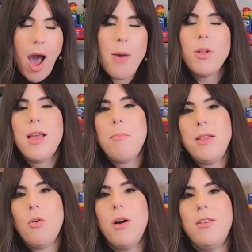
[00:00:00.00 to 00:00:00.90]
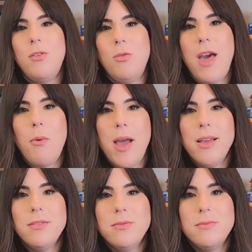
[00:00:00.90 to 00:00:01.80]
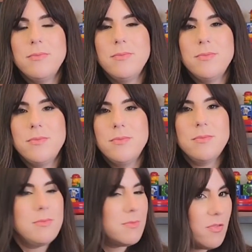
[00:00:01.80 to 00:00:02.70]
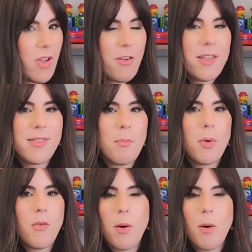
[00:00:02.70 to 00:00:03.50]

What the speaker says: I will not be talked to that way. Very simple,